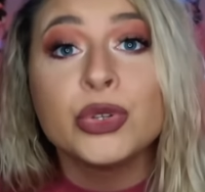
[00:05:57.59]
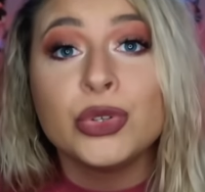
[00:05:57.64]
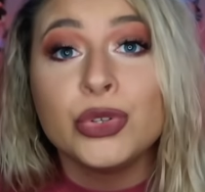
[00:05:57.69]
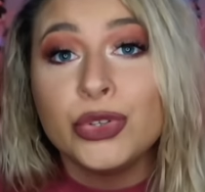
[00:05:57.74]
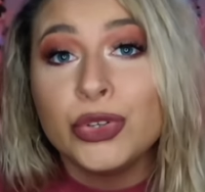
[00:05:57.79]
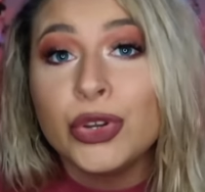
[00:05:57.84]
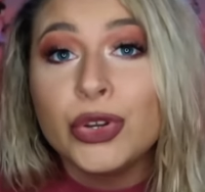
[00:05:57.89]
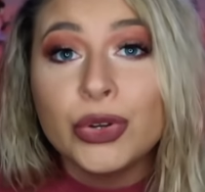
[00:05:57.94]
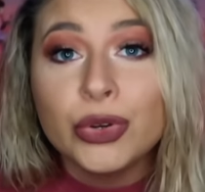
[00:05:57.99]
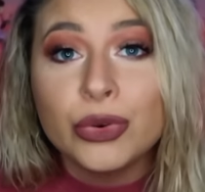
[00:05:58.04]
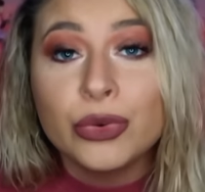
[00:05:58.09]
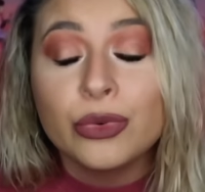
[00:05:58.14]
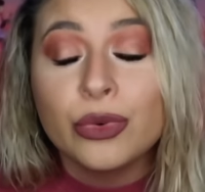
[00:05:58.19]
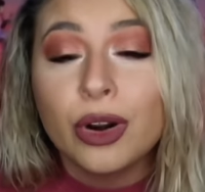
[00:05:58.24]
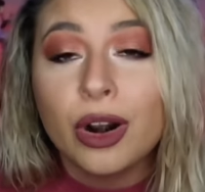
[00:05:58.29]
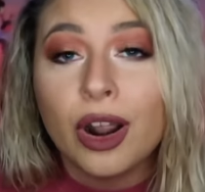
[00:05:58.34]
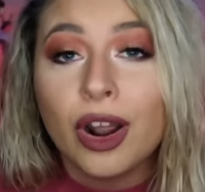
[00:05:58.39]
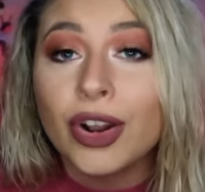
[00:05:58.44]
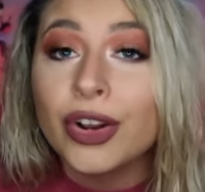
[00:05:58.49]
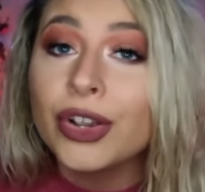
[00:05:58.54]
You
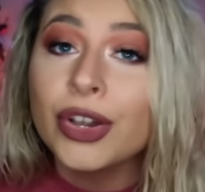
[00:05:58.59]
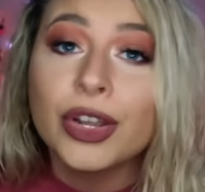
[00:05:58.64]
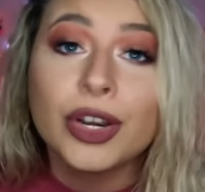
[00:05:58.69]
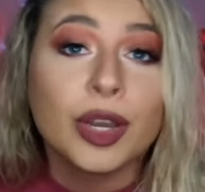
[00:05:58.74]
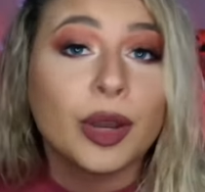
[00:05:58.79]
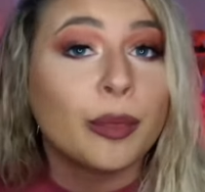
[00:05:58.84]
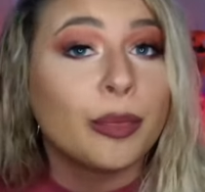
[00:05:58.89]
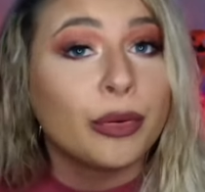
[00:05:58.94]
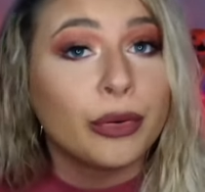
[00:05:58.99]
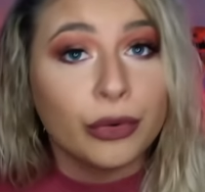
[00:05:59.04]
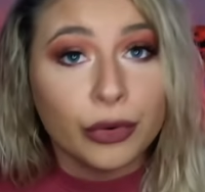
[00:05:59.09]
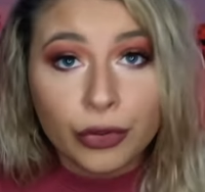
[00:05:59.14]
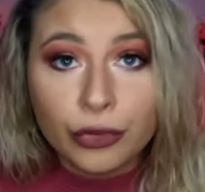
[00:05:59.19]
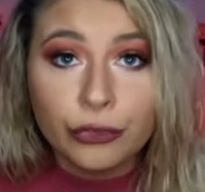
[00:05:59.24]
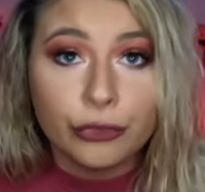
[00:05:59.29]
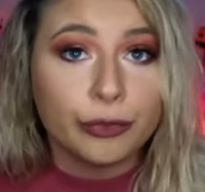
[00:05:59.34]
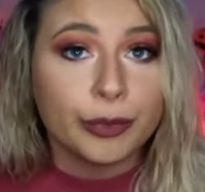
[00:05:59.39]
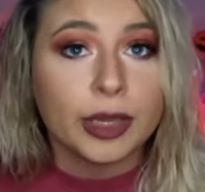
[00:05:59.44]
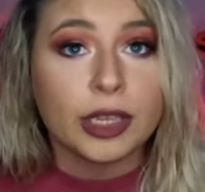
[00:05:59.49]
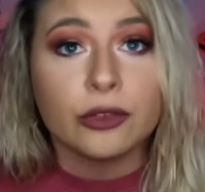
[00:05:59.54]
are going to
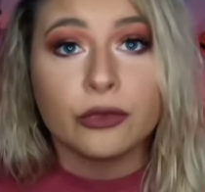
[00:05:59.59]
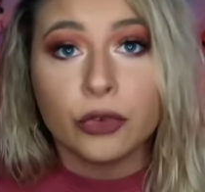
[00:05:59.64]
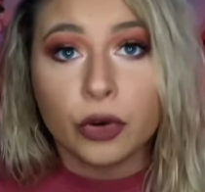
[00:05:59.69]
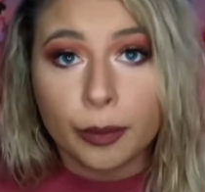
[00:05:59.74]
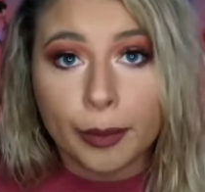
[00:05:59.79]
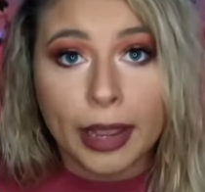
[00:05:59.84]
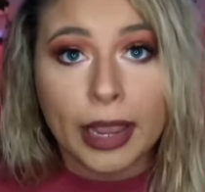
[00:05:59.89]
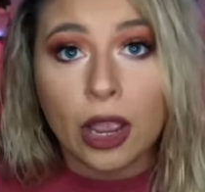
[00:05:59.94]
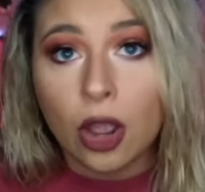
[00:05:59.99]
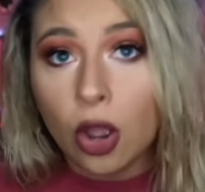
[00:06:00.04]
approve me for my